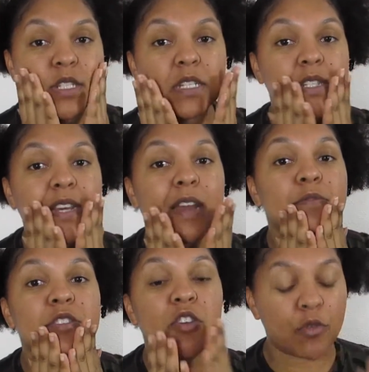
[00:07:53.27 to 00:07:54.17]
it's time
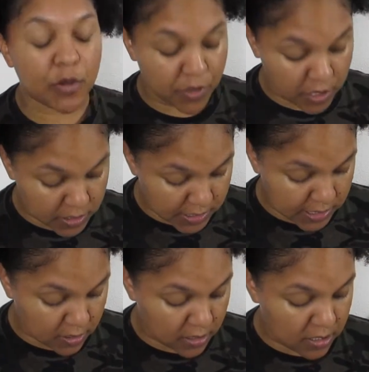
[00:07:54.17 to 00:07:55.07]
to go in with
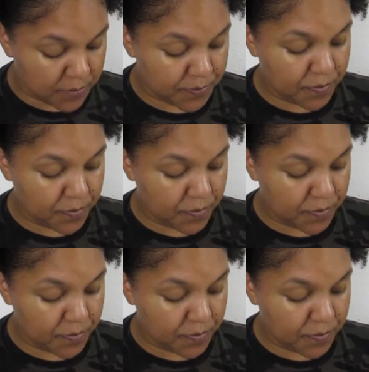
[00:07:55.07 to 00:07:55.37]
concealer.